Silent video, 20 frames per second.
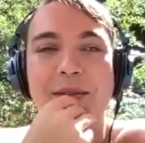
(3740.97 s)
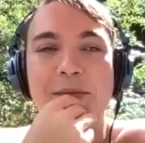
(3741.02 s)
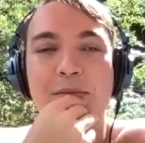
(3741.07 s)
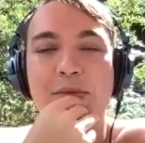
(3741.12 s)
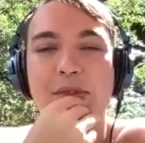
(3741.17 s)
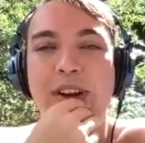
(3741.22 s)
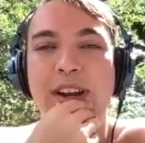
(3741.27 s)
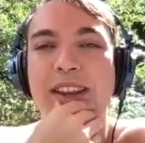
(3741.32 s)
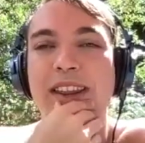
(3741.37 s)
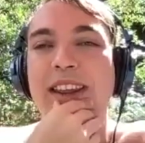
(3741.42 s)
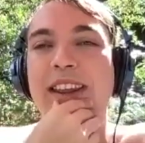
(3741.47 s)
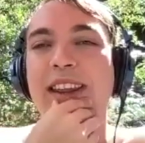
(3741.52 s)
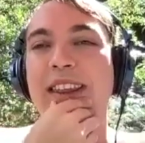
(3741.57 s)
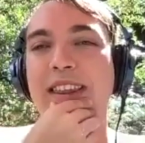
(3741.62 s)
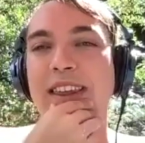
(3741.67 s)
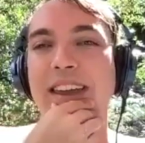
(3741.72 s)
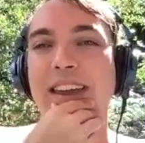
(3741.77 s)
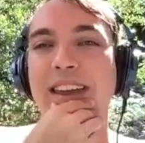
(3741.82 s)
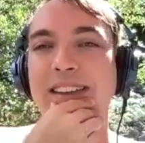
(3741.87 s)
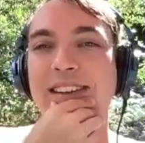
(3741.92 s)
breathing
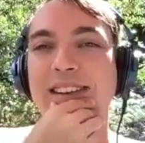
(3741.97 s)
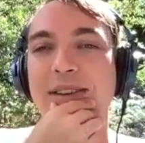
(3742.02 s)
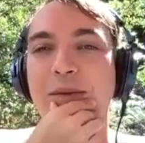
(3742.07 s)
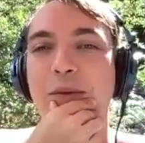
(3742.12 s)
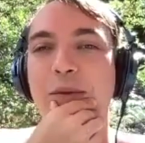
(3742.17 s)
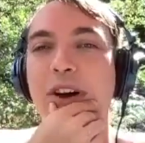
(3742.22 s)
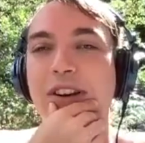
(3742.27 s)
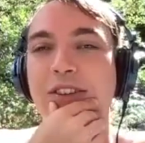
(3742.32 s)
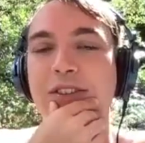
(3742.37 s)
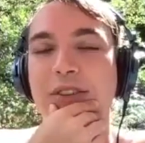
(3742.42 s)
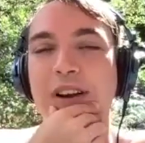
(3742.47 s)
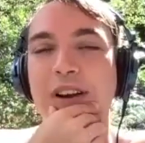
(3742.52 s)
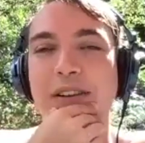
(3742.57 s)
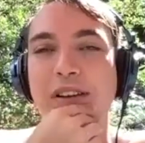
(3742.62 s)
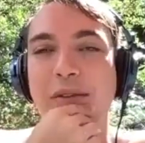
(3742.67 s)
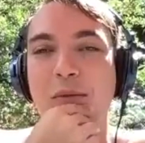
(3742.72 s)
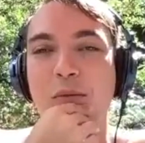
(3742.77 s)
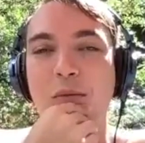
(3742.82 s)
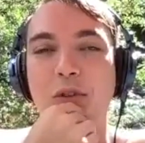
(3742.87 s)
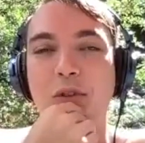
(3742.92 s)
thing that walks around in
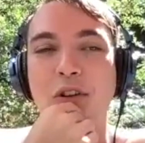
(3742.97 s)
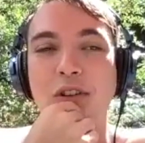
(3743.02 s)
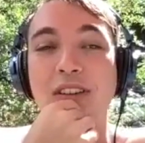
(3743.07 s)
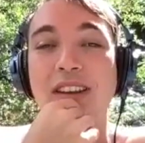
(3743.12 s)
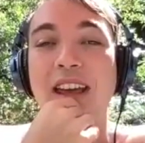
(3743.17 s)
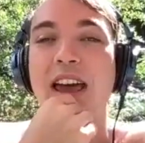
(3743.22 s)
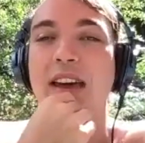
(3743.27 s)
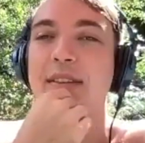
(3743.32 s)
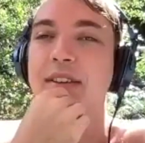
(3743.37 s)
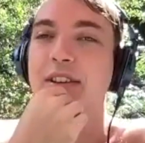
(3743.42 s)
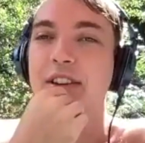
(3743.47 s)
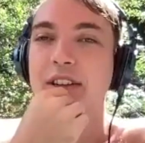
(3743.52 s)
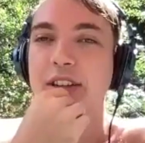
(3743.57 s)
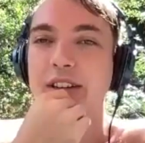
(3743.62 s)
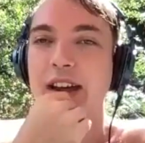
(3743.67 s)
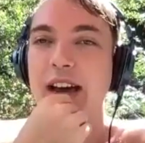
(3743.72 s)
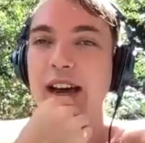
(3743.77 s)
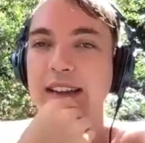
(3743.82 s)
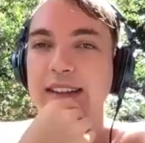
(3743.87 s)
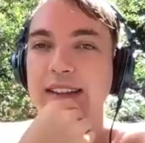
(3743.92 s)
the world, is having
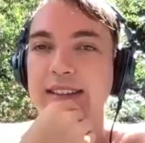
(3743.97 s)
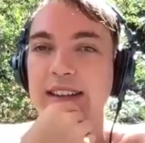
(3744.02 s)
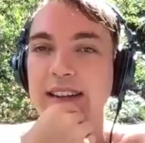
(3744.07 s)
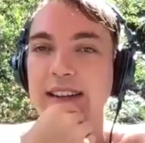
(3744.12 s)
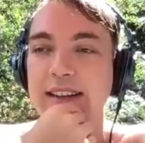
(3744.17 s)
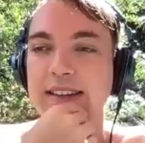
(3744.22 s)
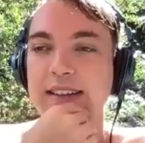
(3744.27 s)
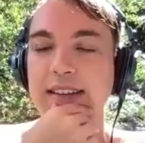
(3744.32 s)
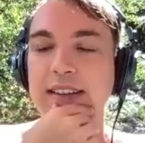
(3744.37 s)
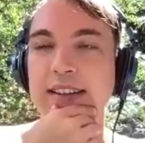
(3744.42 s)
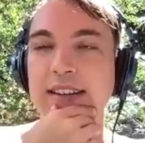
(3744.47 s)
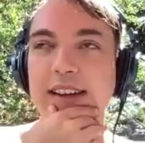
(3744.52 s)
good eyesight.